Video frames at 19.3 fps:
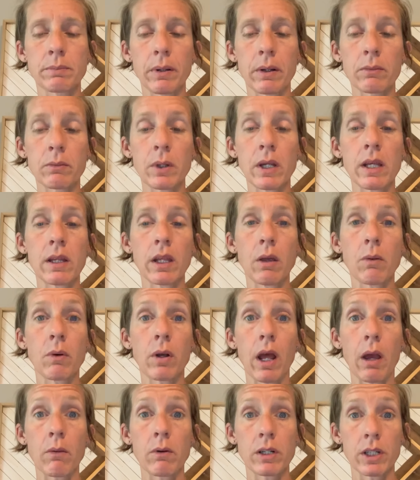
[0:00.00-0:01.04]
But really what
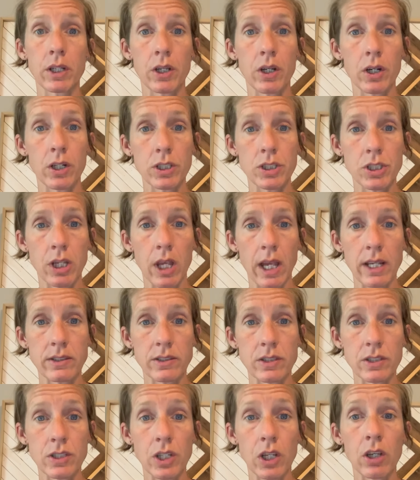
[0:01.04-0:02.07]
I would encourage you guys
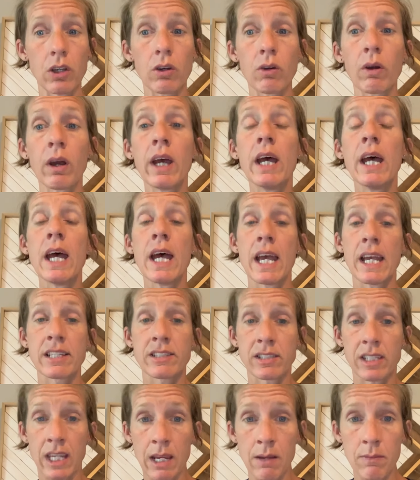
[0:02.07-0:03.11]
to do
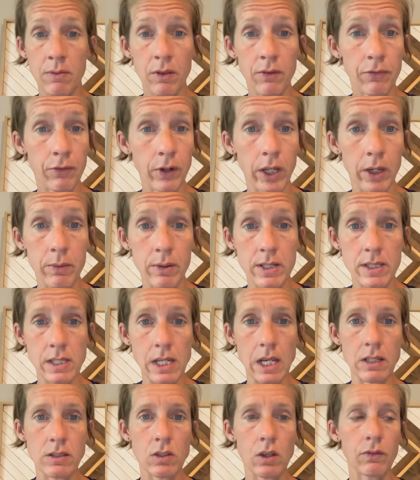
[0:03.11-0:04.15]
is keep the
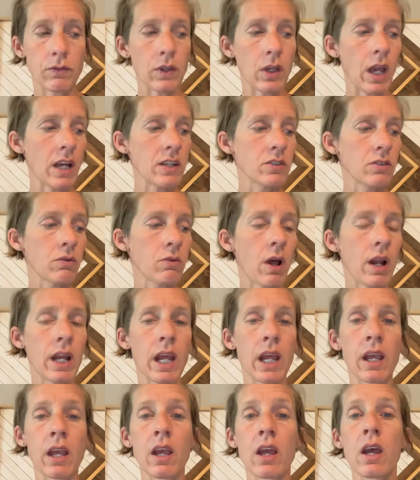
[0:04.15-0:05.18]
frequency. So if you guys are
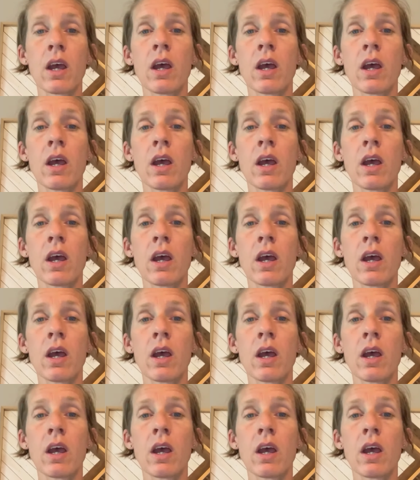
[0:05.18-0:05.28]
running